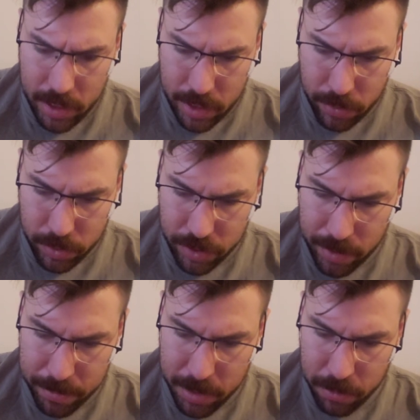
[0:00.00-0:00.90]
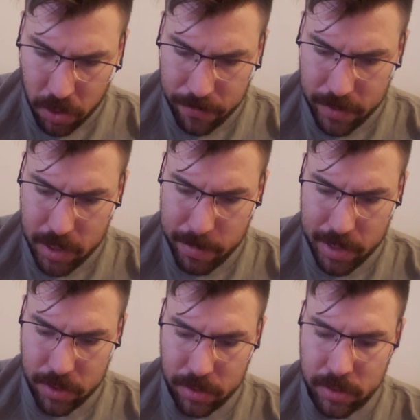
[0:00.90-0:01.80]
It was something more
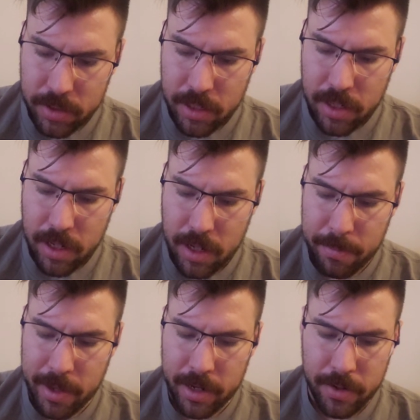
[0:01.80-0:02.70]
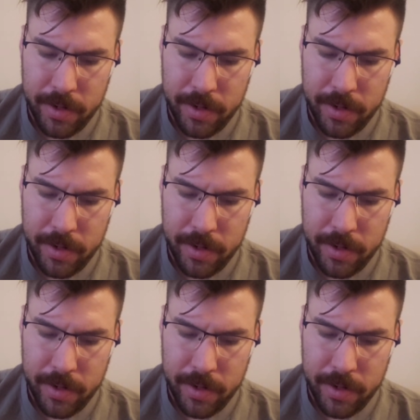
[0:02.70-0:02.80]
fundamental. Jimeno